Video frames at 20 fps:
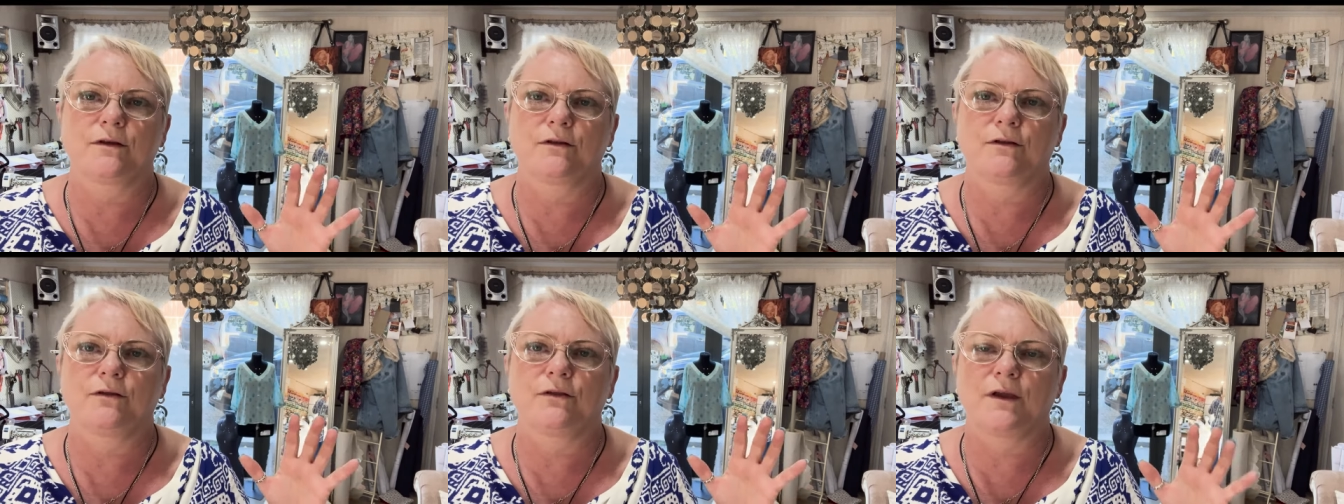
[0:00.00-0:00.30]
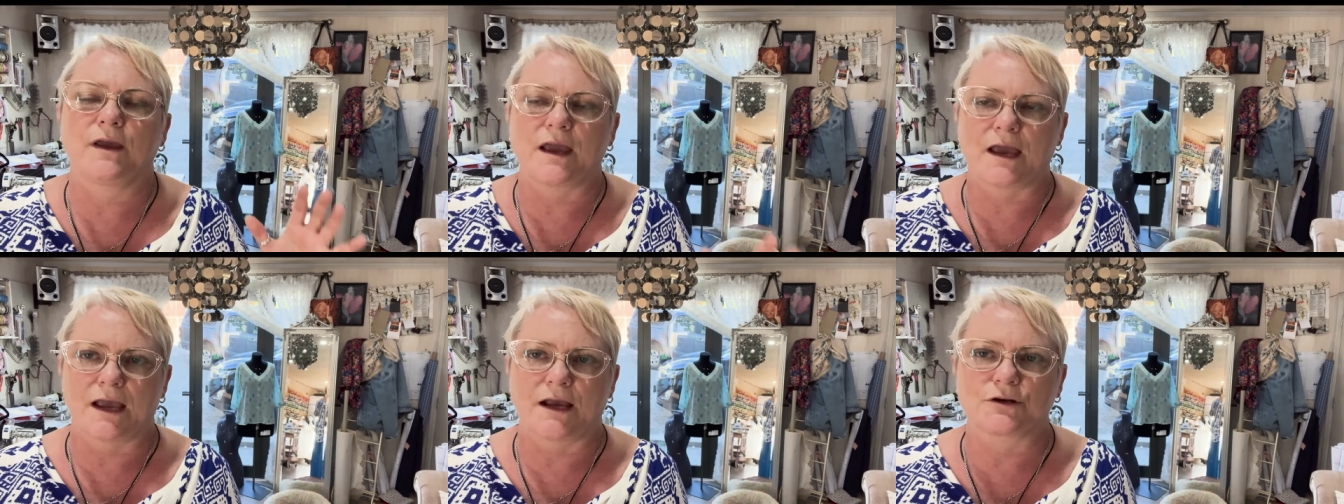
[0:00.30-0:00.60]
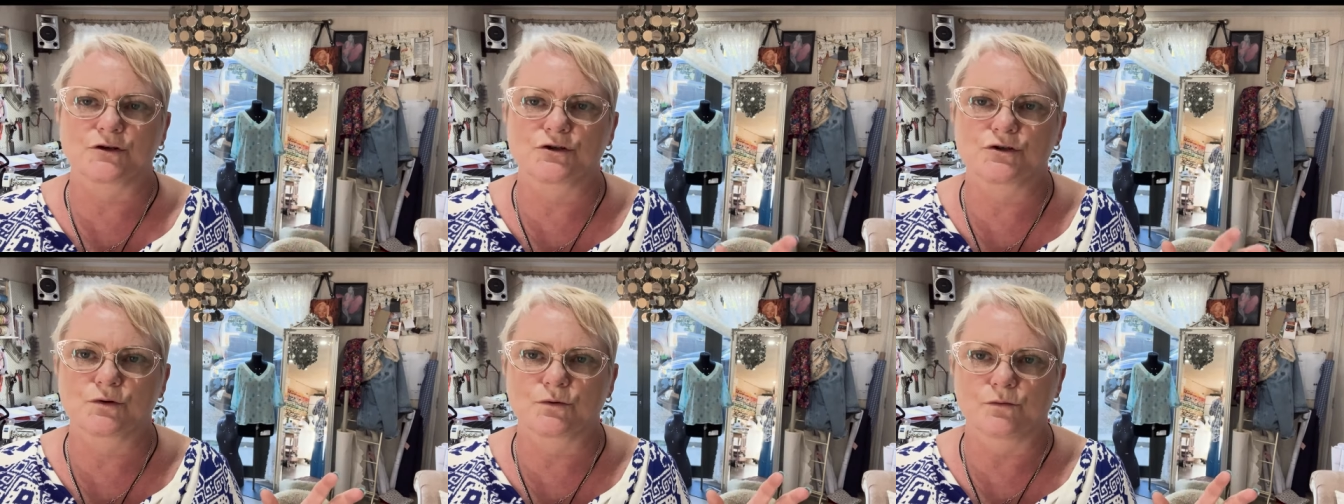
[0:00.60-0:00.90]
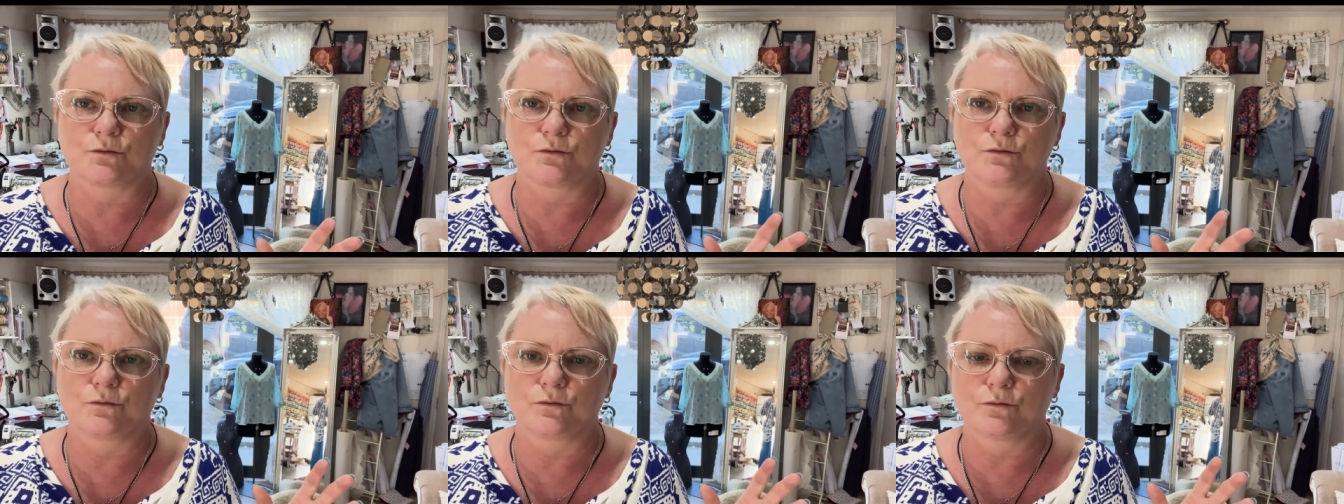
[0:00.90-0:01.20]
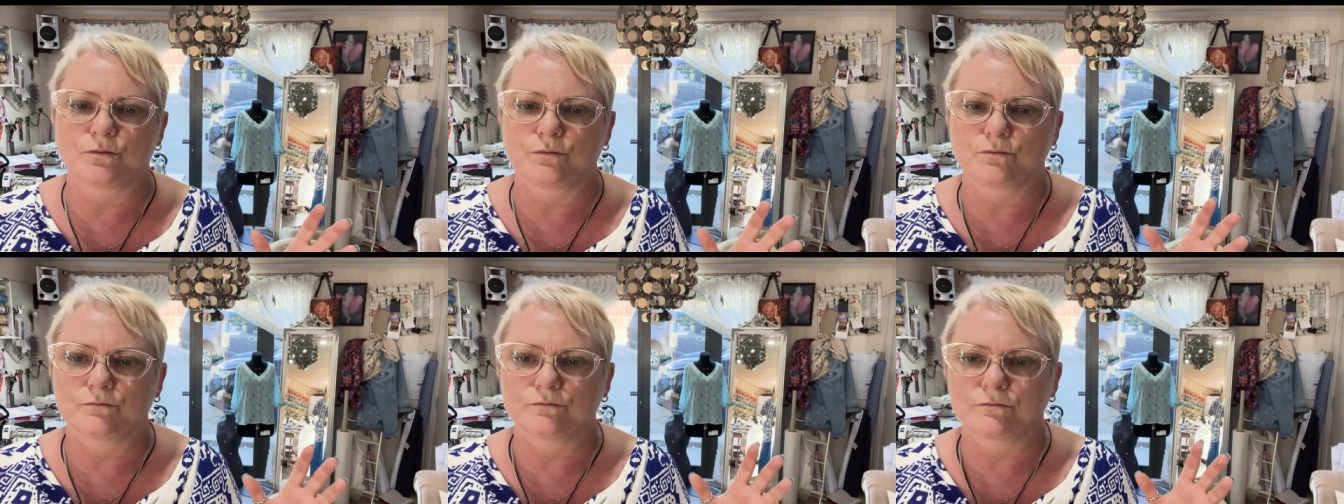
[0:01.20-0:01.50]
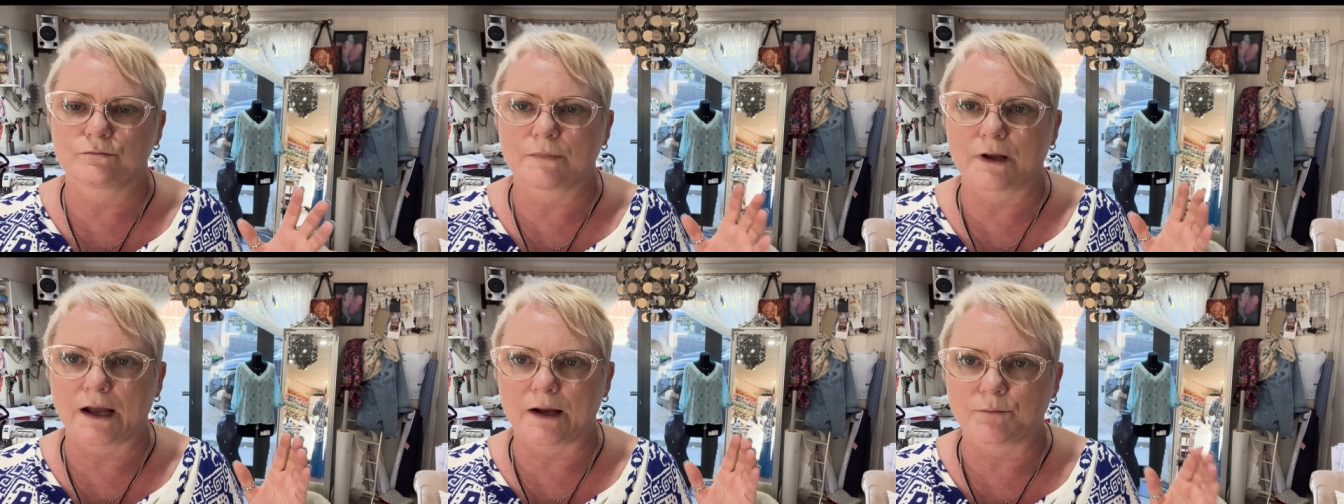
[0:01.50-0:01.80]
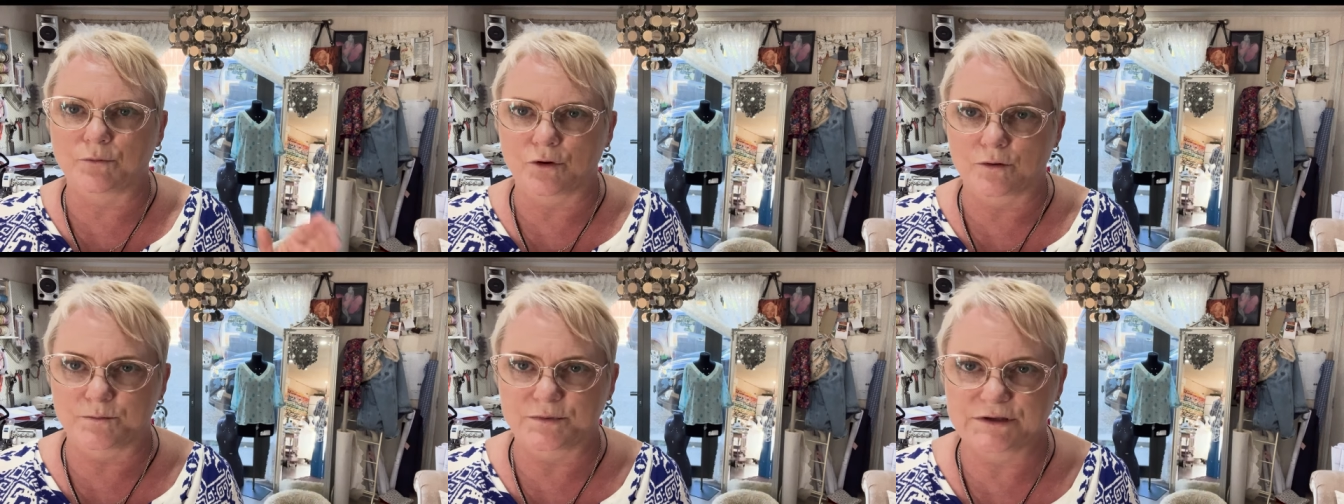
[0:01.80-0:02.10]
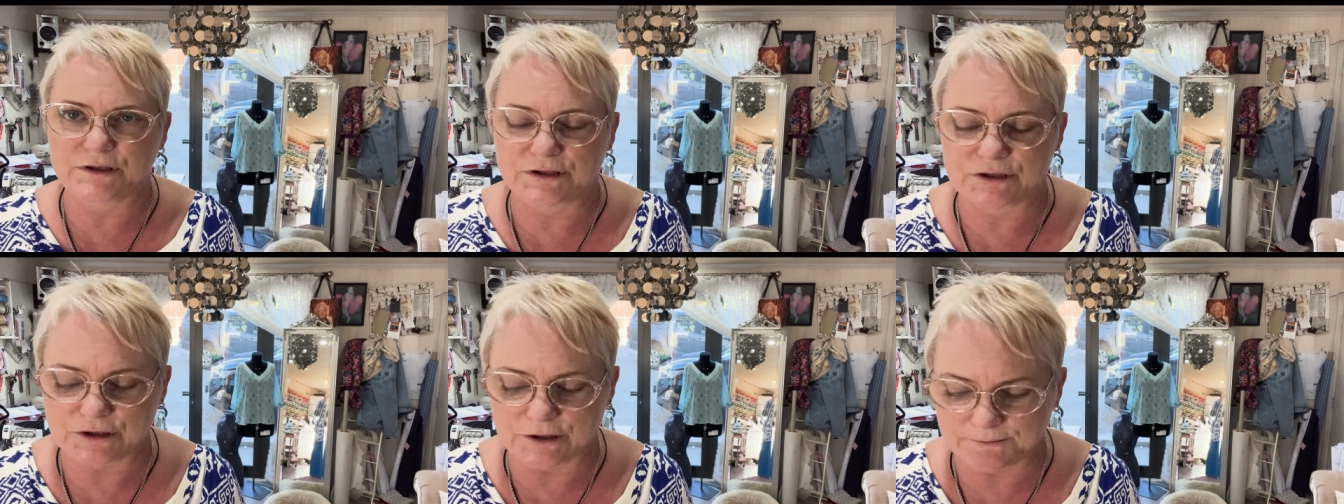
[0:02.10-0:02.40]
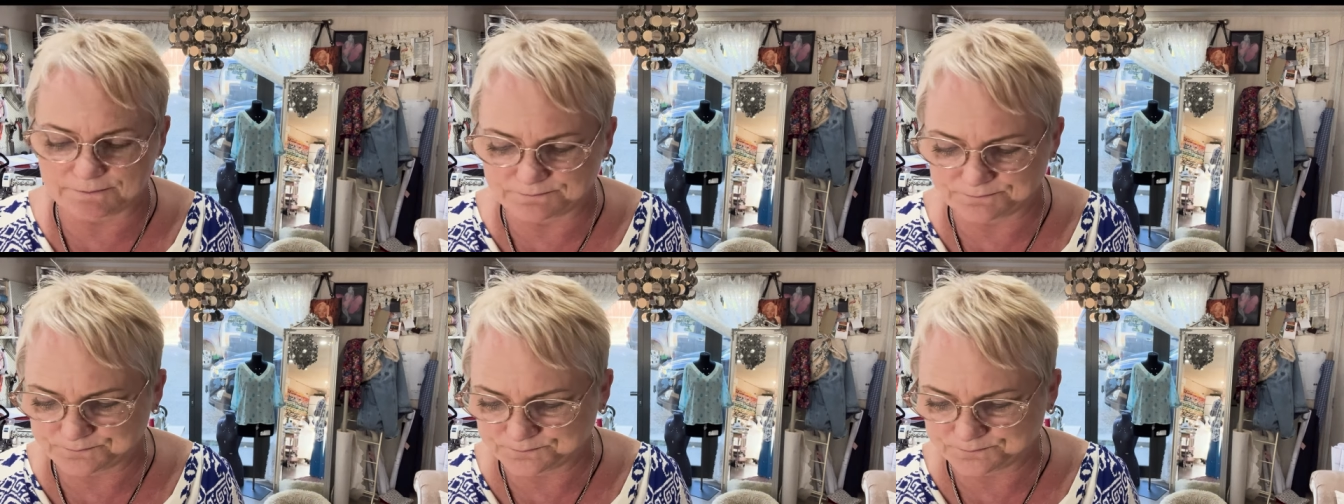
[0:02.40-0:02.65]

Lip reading: the actual competition.